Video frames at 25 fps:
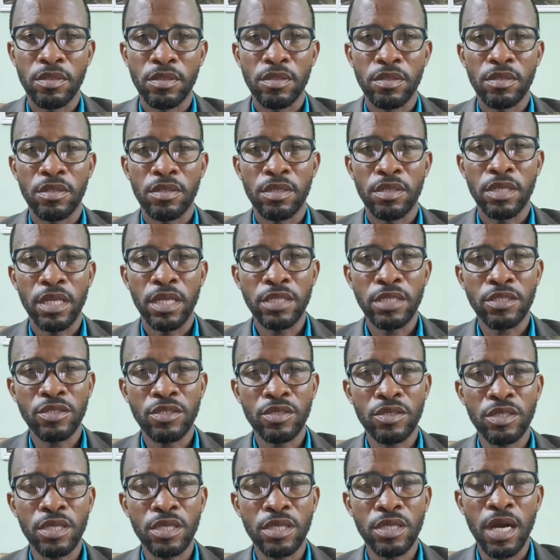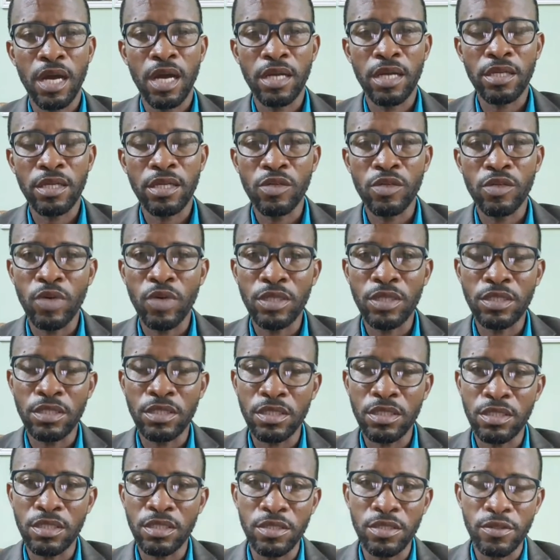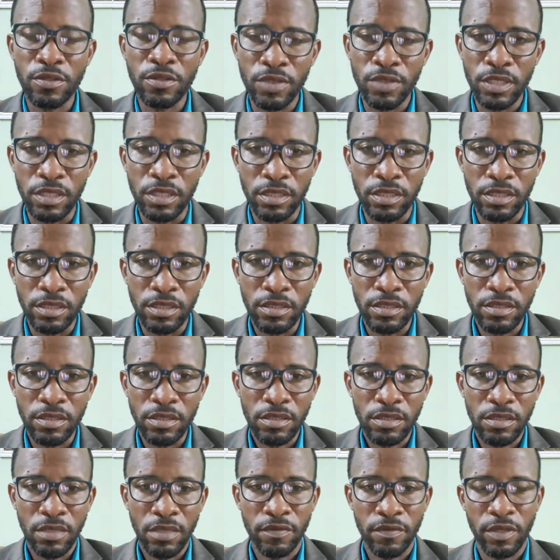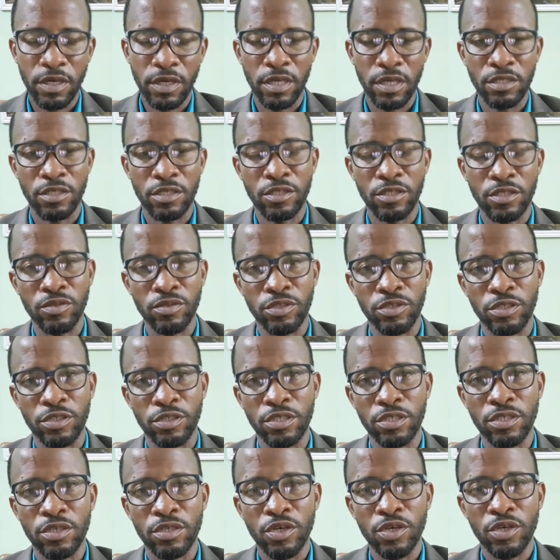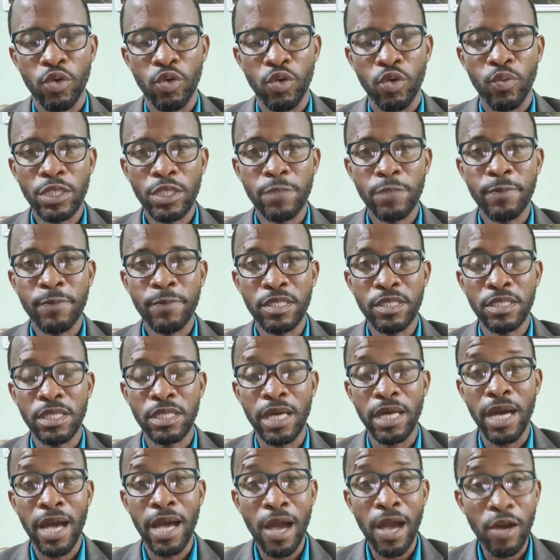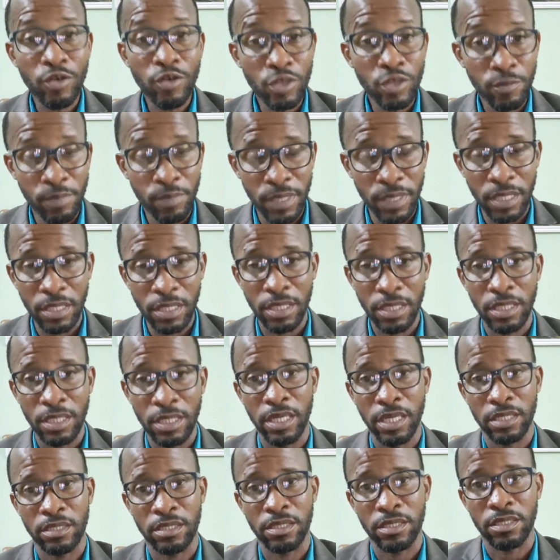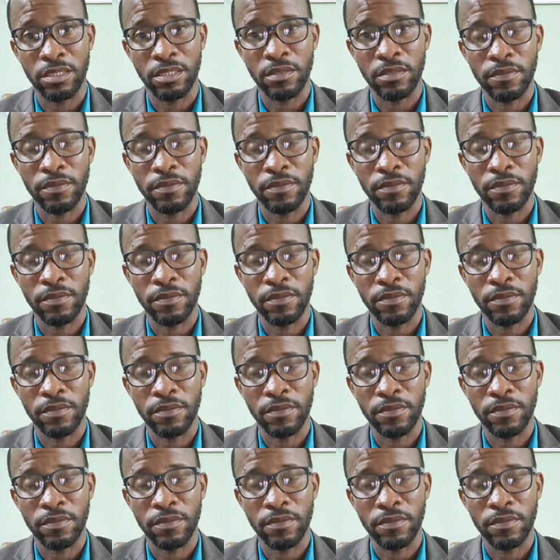let's look at Article 163 of the Constitution, where it speaks to the House being elected.